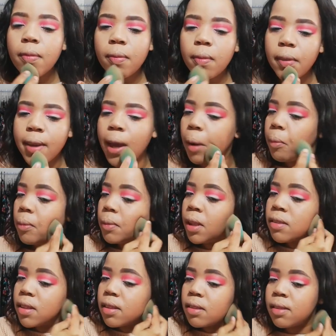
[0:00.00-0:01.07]
Yeah, this
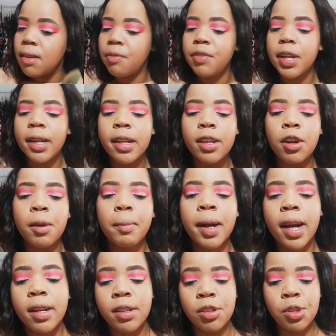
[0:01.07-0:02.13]
is definitely not my
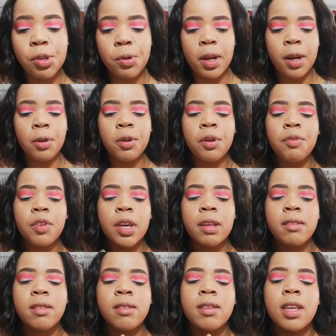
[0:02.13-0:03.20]
undertone. I don't know if you can
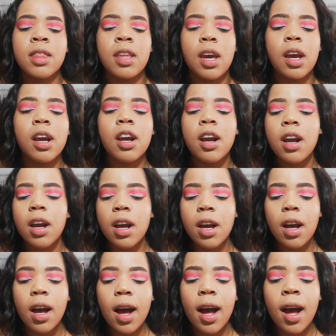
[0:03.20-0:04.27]
see there.
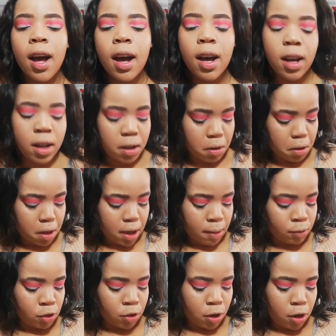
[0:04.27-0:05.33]
I'm
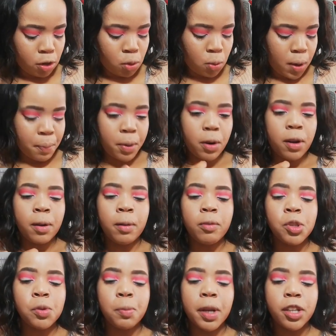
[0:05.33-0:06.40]
just gonna swipe it
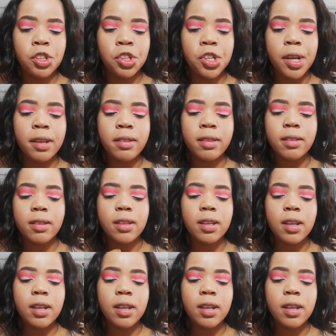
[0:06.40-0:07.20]
onto my chest,